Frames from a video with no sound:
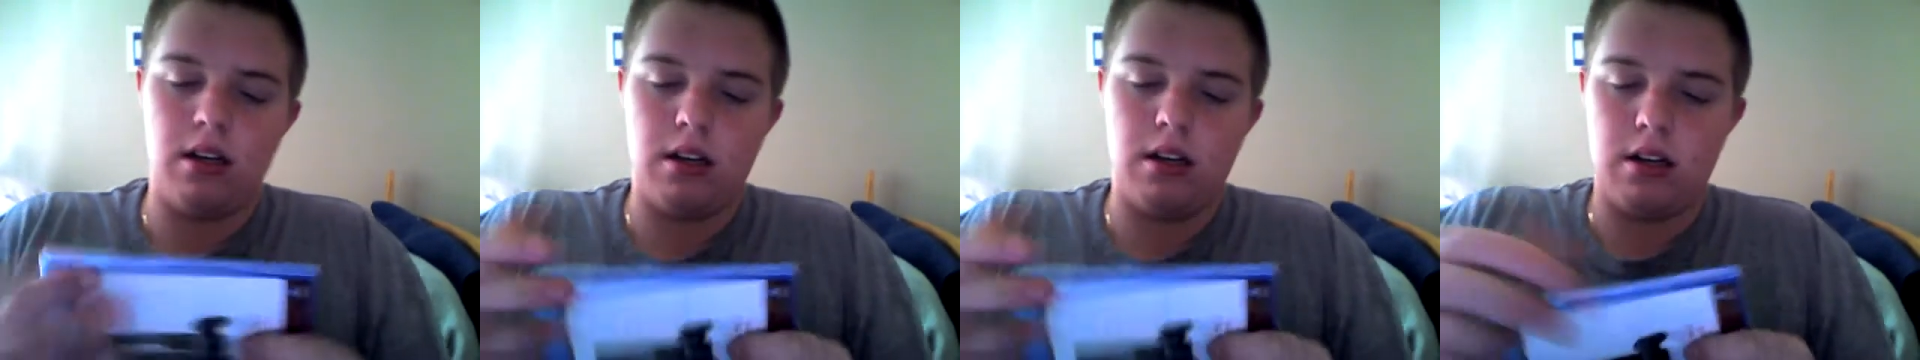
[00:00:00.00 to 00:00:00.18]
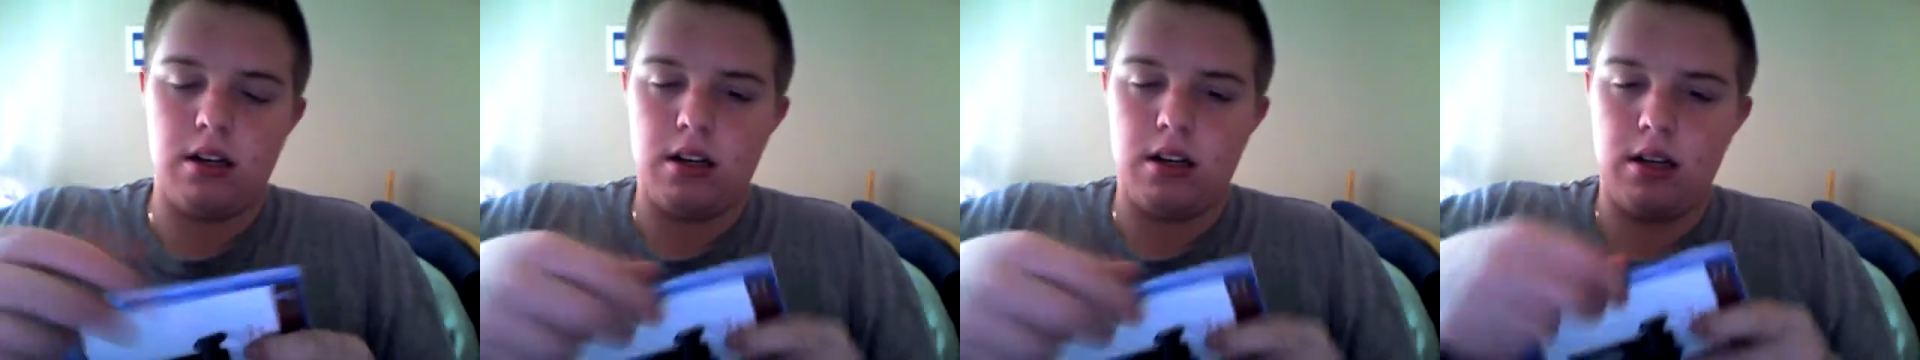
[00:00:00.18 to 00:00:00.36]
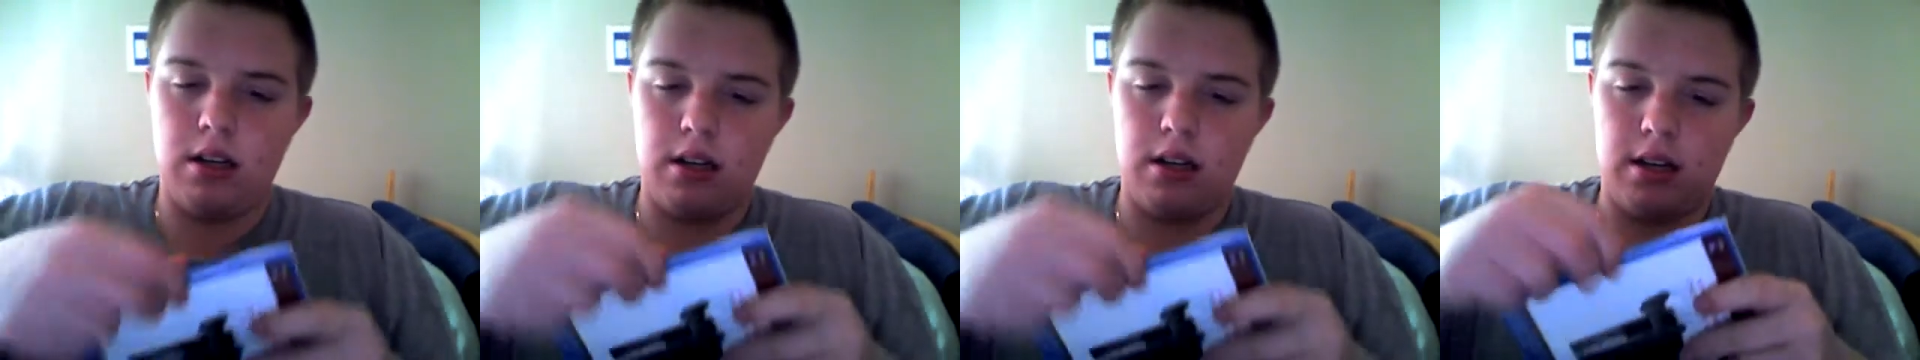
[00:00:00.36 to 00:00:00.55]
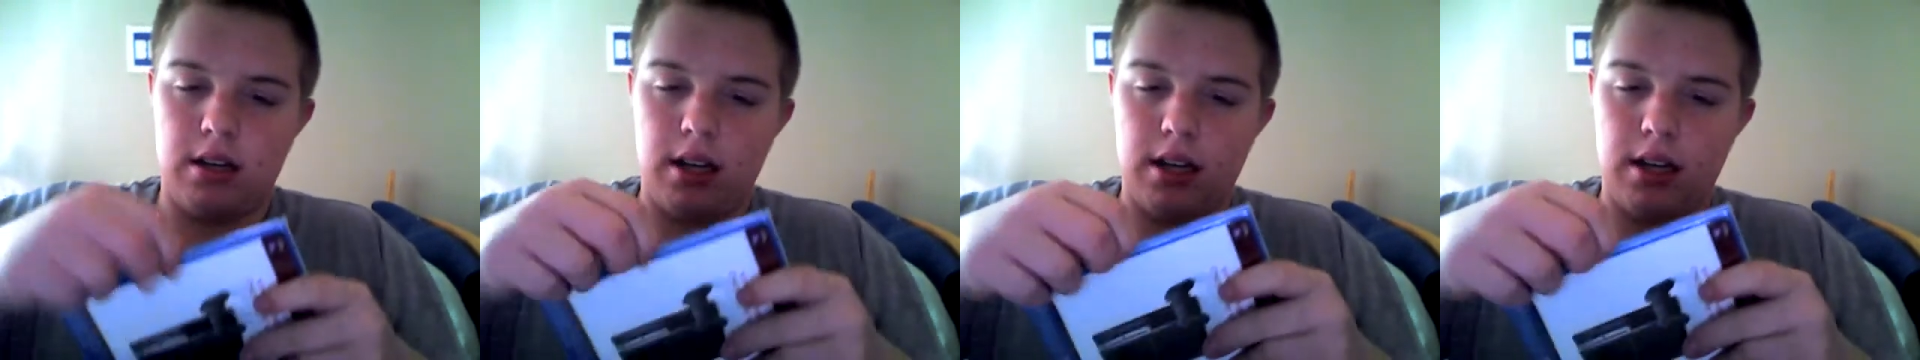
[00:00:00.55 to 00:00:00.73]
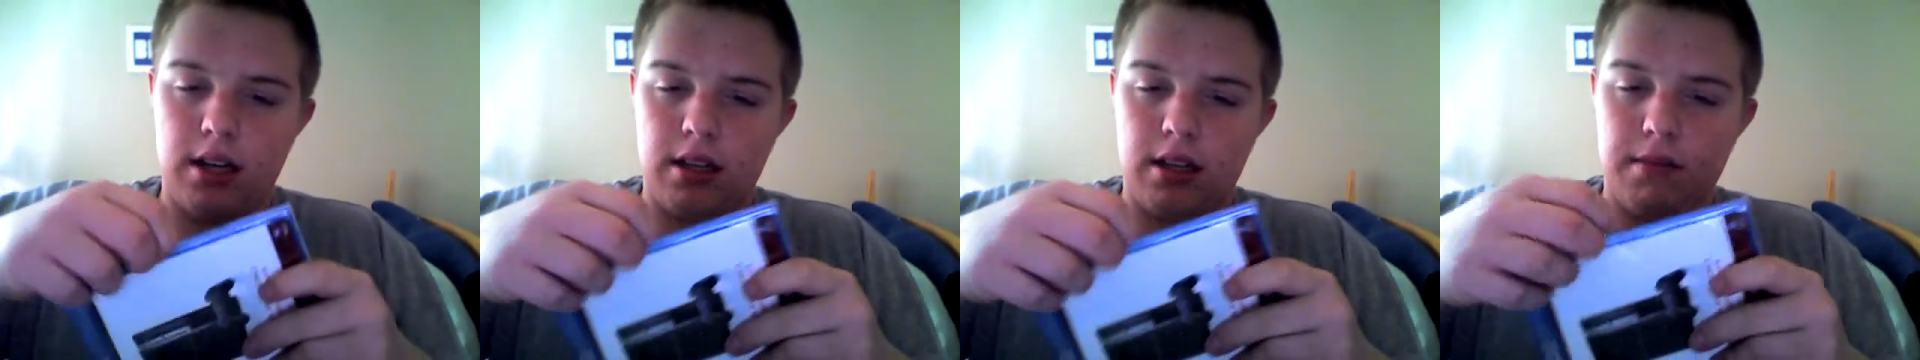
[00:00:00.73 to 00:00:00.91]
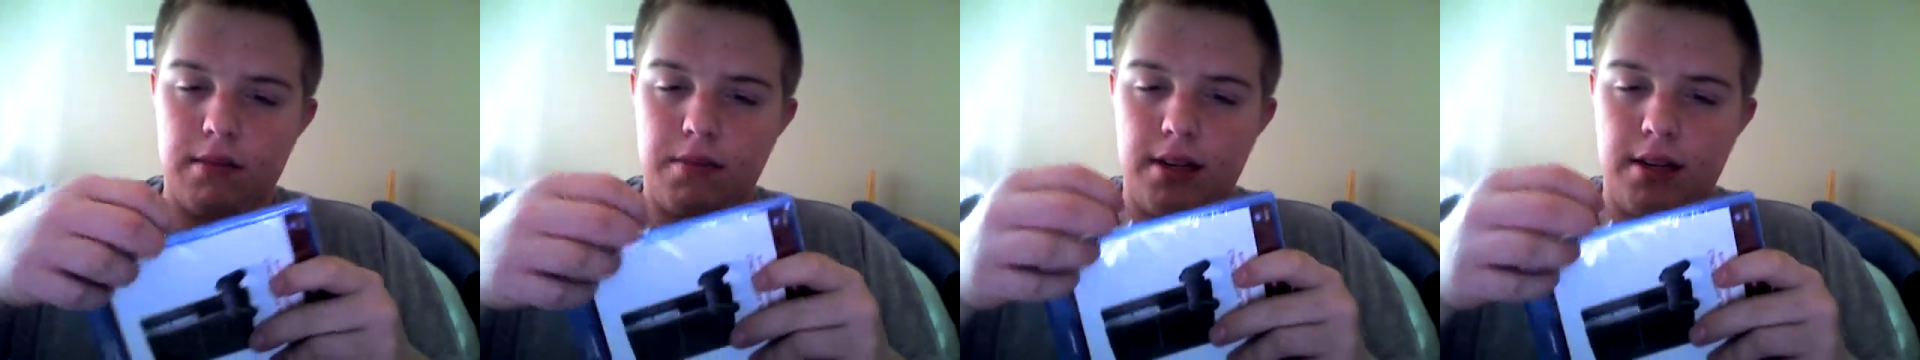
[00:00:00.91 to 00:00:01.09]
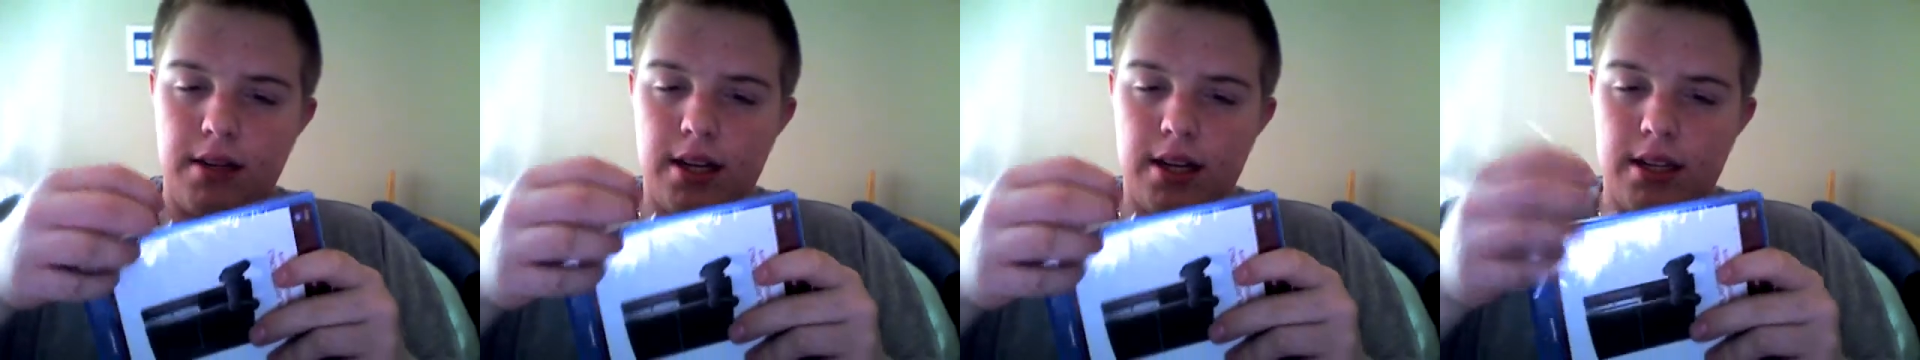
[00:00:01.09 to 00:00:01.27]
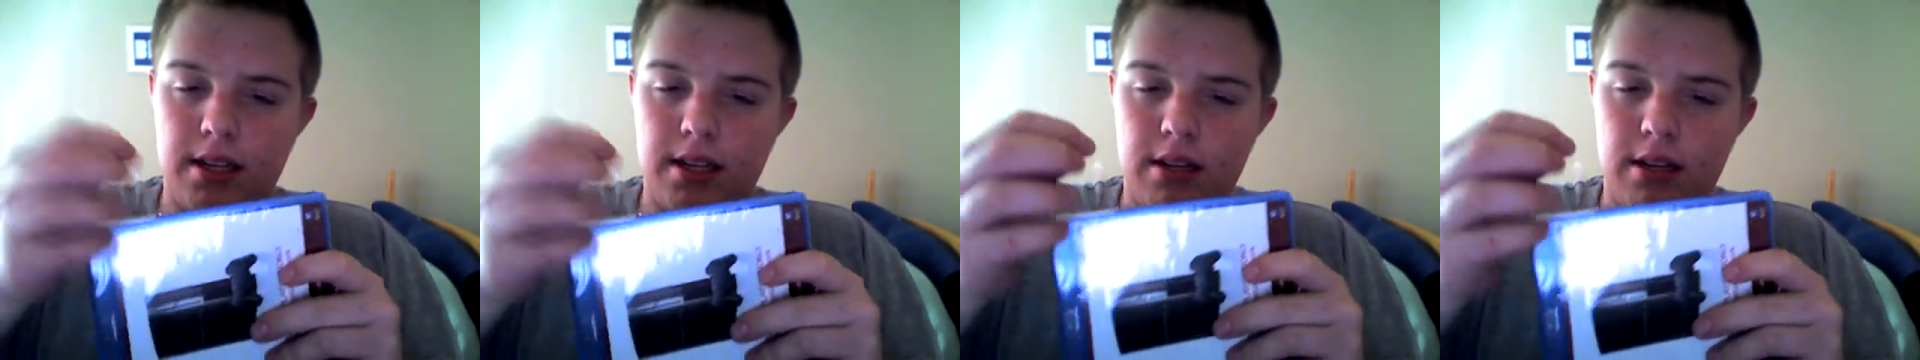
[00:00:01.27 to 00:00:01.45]
Alright, taking the
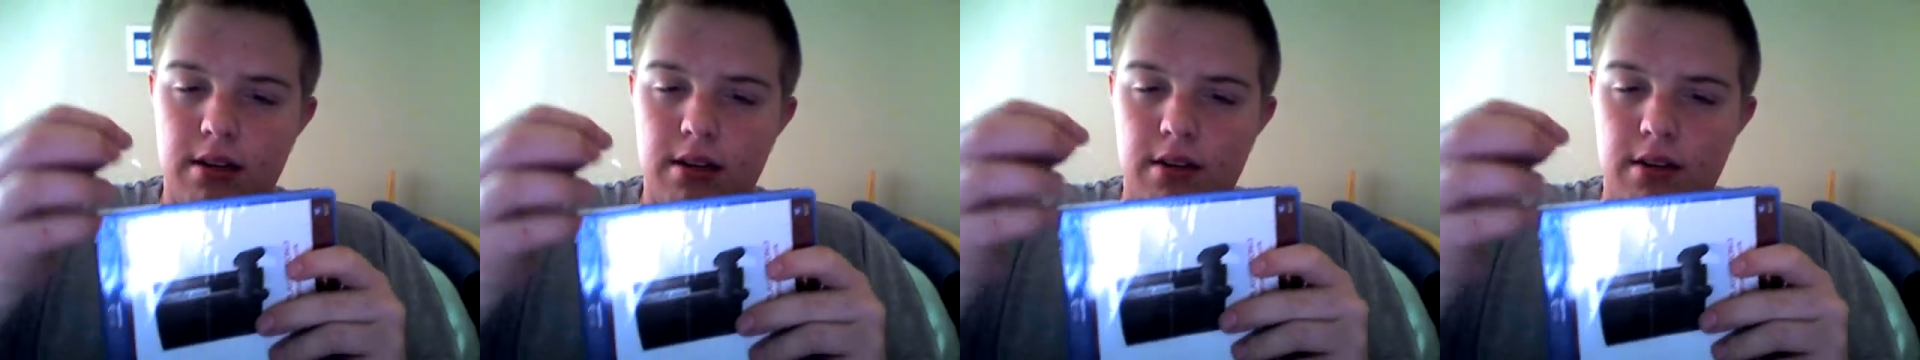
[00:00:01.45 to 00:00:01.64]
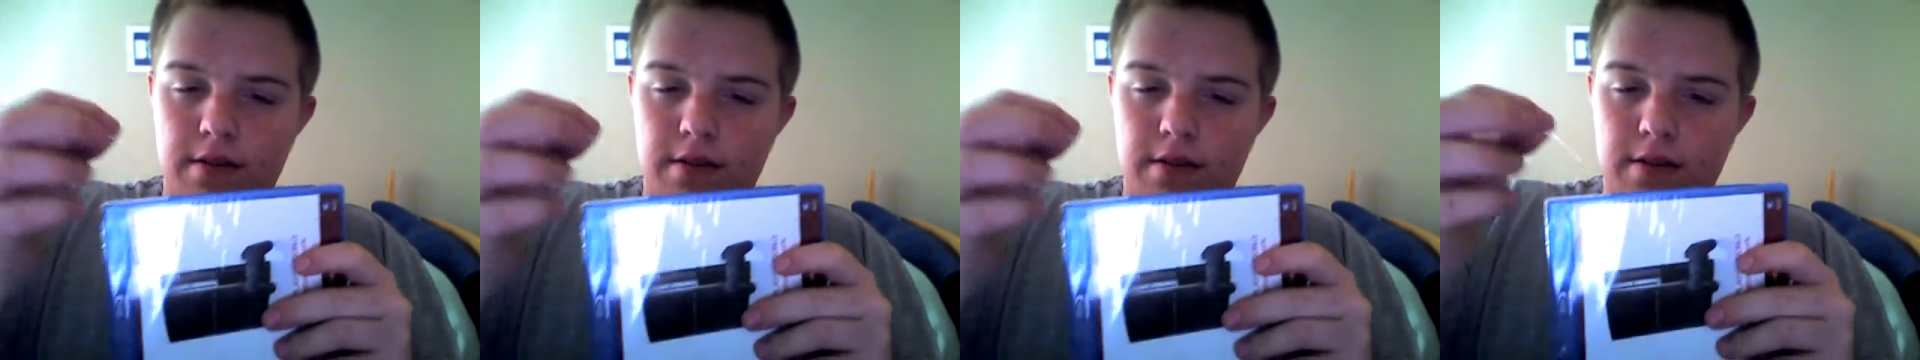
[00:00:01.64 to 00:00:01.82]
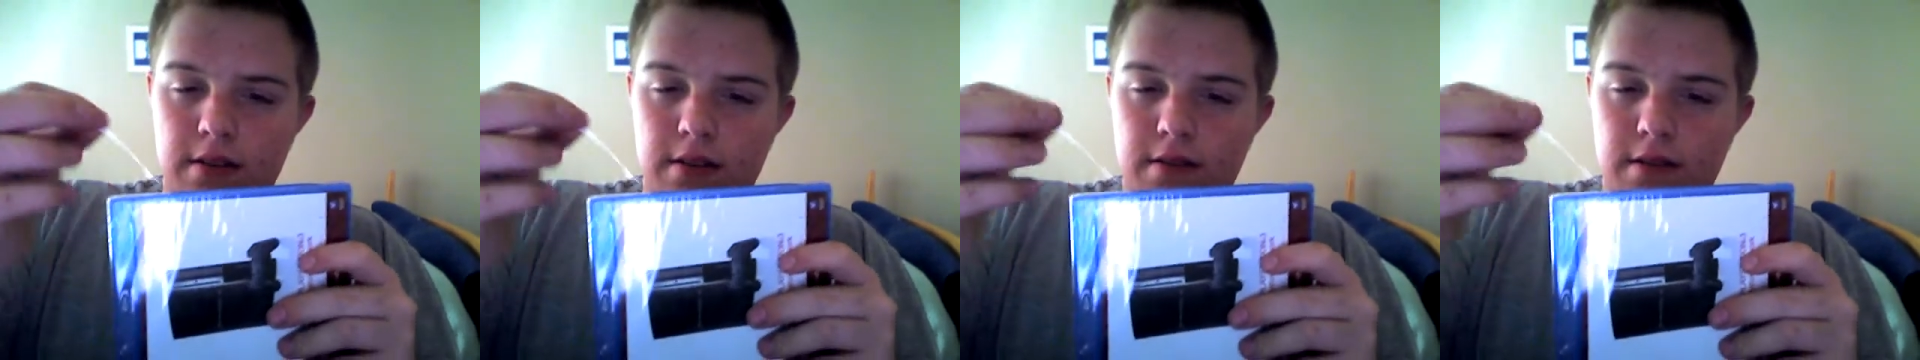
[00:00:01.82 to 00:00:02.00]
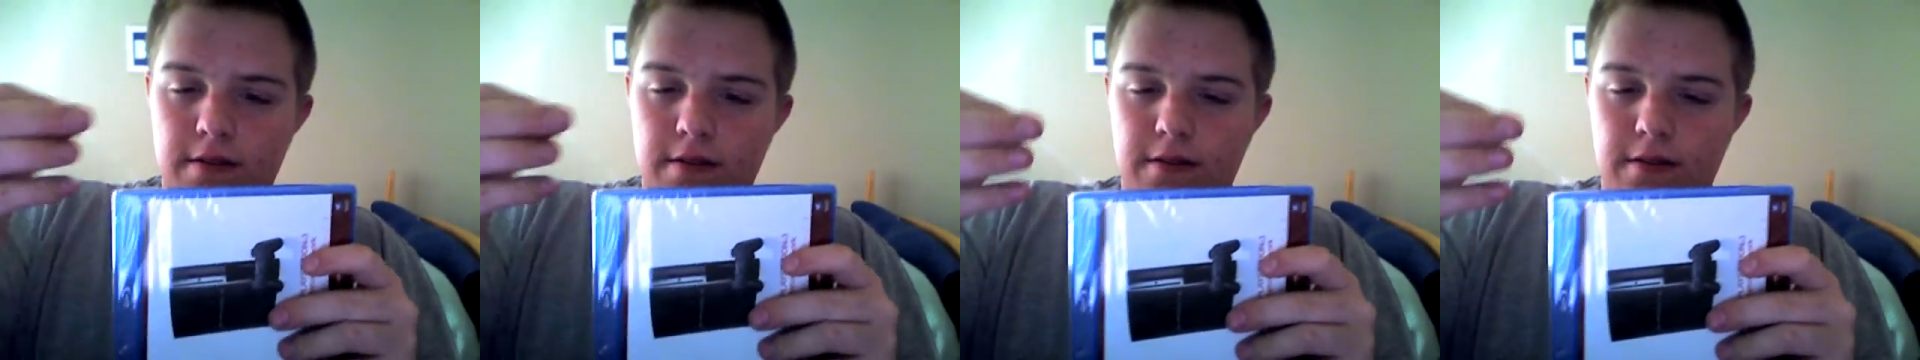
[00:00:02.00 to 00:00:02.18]
plastic off for the